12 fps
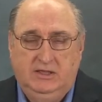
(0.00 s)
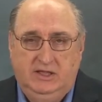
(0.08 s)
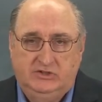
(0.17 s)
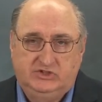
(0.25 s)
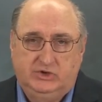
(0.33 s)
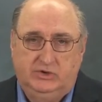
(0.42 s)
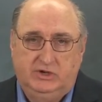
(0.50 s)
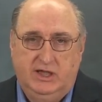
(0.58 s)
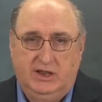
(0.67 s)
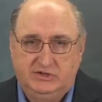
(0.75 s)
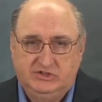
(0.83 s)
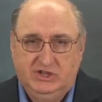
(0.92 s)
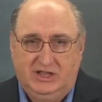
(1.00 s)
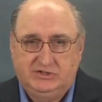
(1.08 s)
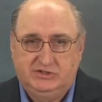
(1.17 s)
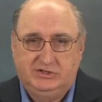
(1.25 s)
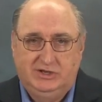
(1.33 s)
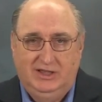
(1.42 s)
And so it kind of
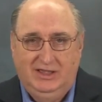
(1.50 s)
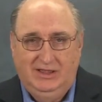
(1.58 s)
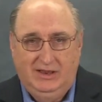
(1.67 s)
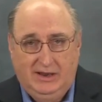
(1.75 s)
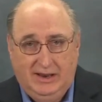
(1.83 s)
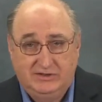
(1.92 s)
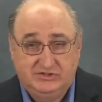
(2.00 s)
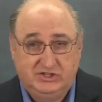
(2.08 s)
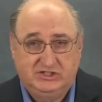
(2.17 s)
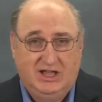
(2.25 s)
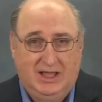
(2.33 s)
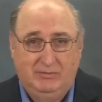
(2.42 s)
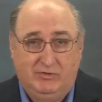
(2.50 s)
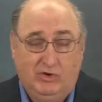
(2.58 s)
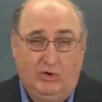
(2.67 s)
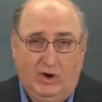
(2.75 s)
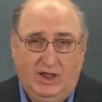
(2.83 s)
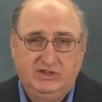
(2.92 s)
sets it as the time of
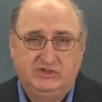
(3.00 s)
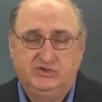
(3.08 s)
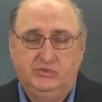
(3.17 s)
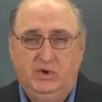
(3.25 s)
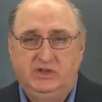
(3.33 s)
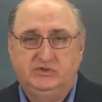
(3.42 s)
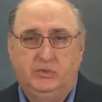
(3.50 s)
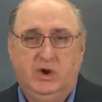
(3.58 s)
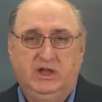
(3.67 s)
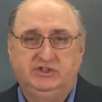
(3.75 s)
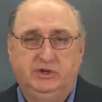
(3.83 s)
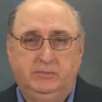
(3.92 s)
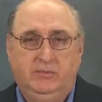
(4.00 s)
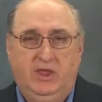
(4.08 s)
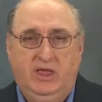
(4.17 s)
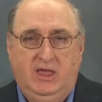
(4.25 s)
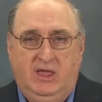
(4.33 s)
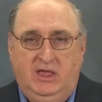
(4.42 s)
Christ's resurrection.
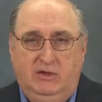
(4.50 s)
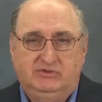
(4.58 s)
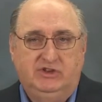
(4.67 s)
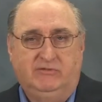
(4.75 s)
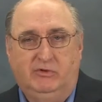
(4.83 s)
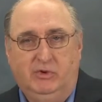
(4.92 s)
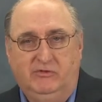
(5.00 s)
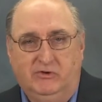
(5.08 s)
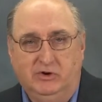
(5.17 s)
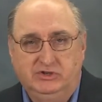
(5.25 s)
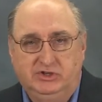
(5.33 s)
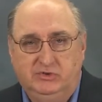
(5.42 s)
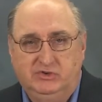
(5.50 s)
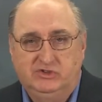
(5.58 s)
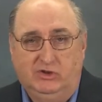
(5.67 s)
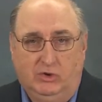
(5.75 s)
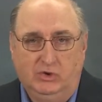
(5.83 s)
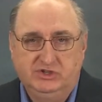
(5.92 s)
It was never referred to
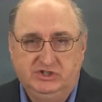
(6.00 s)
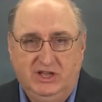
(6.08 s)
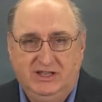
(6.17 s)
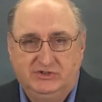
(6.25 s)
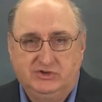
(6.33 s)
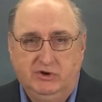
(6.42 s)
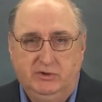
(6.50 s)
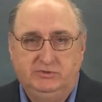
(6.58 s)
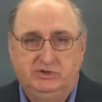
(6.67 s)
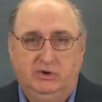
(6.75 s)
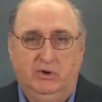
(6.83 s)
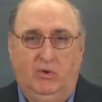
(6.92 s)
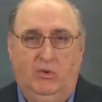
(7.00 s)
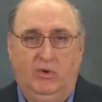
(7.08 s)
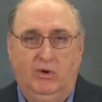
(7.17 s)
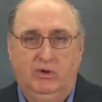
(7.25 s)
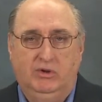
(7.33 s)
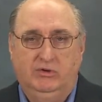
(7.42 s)
as the Lord's Day in Scripture
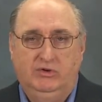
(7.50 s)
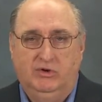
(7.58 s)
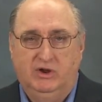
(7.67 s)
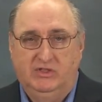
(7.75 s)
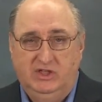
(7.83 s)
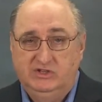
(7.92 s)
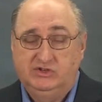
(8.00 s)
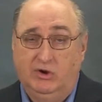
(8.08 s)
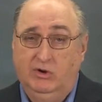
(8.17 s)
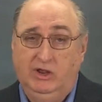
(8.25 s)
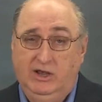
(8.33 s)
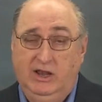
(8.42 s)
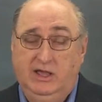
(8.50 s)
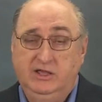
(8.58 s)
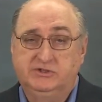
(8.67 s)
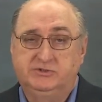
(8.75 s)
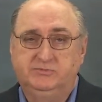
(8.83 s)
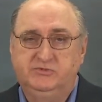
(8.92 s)
or during these early
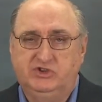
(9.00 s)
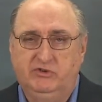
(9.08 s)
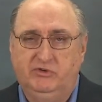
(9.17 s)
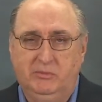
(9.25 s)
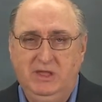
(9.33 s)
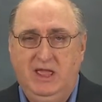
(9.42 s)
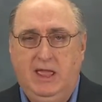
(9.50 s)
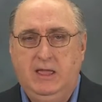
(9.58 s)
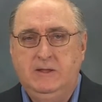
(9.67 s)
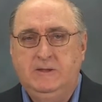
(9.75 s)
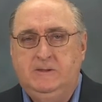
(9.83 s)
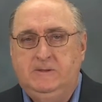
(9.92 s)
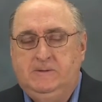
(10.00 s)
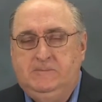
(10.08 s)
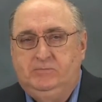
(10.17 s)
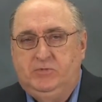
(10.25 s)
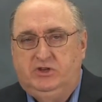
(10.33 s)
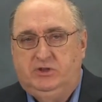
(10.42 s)
days. So for me,
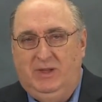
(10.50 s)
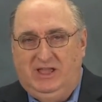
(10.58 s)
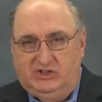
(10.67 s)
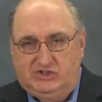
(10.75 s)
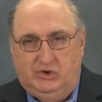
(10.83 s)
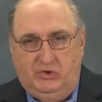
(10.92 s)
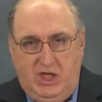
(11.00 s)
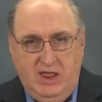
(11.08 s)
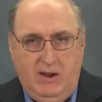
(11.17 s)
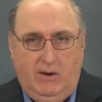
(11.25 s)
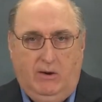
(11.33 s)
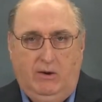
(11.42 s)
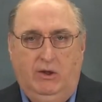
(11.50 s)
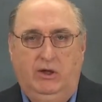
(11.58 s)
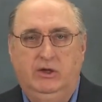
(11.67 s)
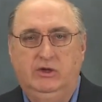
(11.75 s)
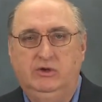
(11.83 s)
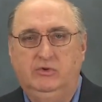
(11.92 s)
to make it so here
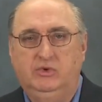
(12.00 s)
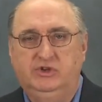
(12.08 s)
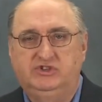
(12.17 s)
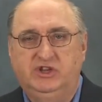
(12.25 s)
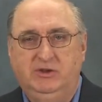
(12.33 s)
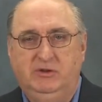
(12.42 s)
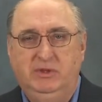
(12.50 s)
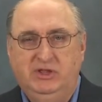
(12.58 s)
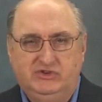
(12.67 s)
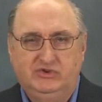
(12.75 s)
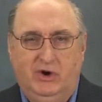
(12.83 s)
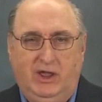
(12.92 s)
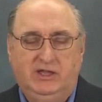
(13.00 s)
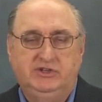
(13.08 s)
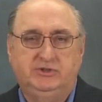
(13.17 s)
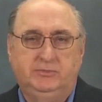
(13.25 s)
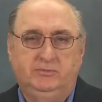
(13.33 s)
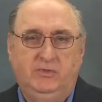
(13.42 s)
would seem to be a
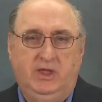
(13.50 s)
stretch.